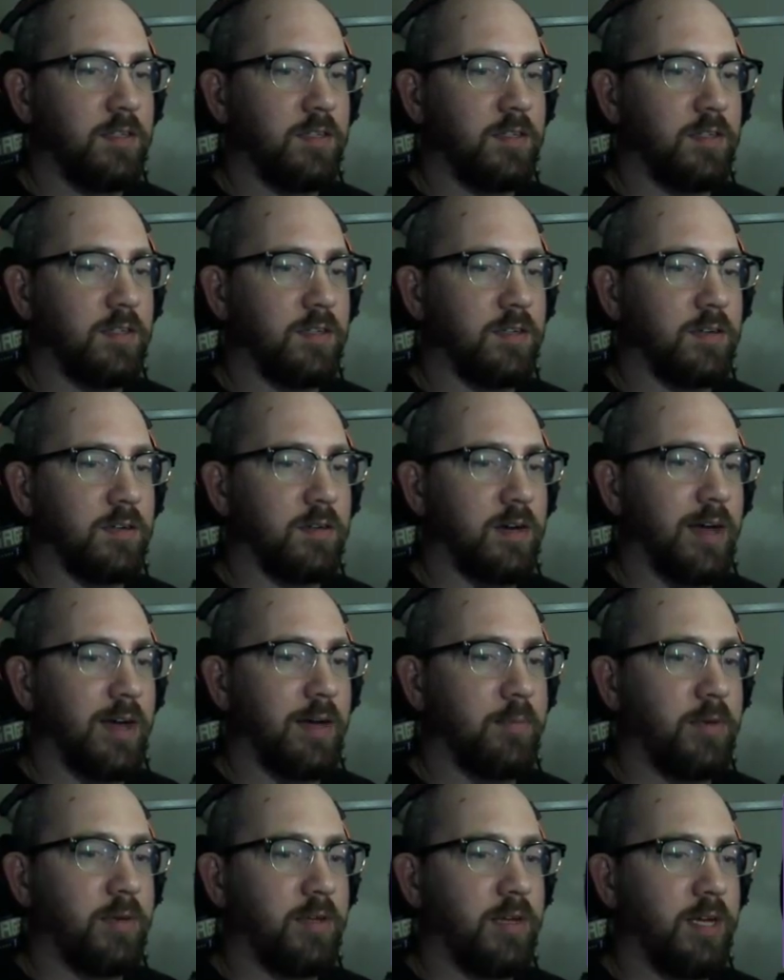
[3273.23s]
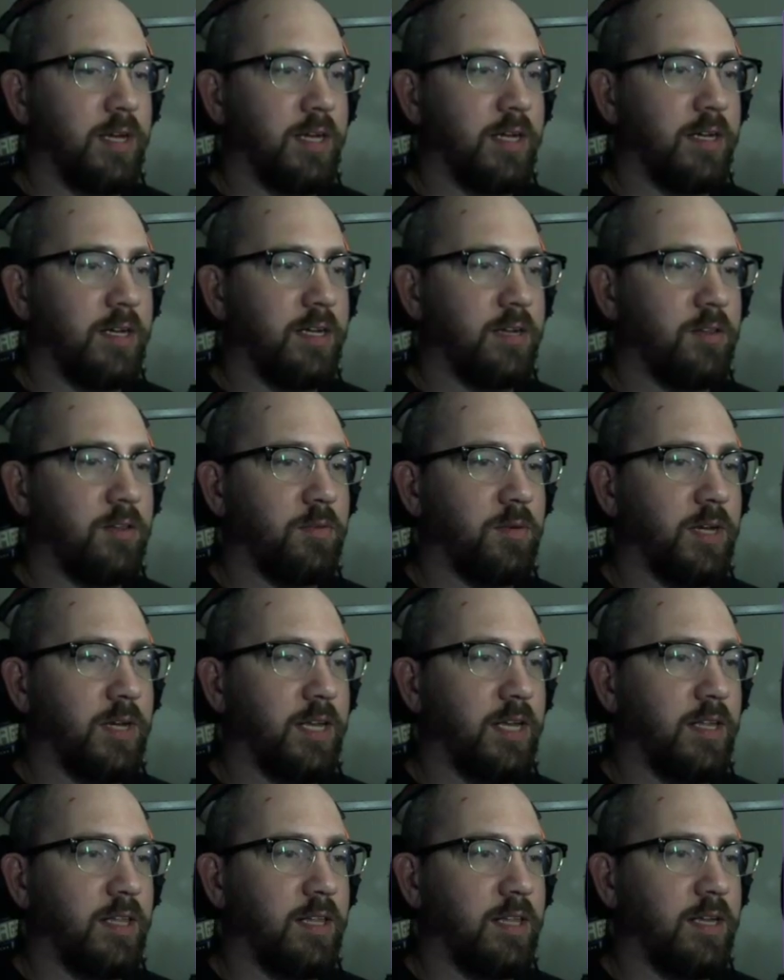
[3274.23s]
Oh, crap. I gotta get into the
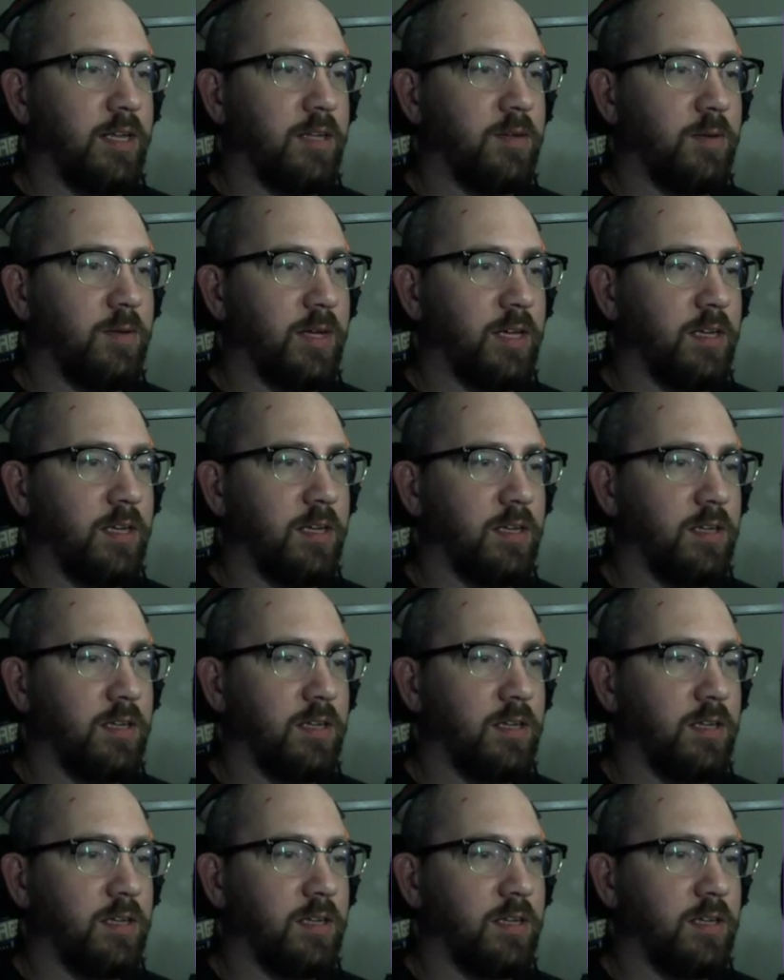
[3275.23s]
right-hand lane, quick.